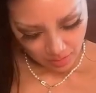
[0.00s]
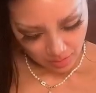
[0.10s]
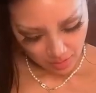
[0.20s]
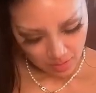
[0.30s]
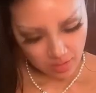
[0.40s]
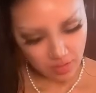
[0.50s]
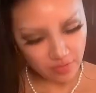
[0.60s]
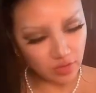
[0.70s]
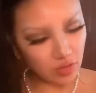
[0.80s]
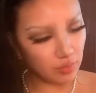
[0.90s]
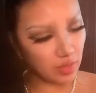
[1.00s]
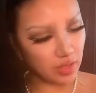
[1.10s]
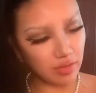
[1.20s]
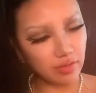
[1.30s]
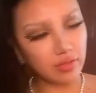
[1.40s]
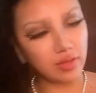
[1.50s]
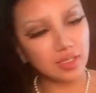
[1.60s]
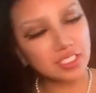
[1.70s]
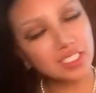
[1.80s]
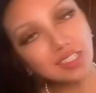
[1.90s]
And then I've got my
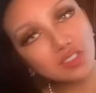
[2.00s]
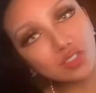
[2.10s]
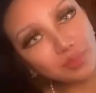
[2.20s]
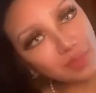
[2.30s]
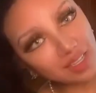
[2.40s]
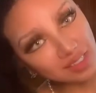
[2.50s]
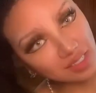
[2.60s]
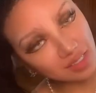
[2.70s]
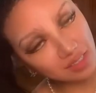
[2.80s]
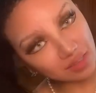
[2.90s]
J'adore Paris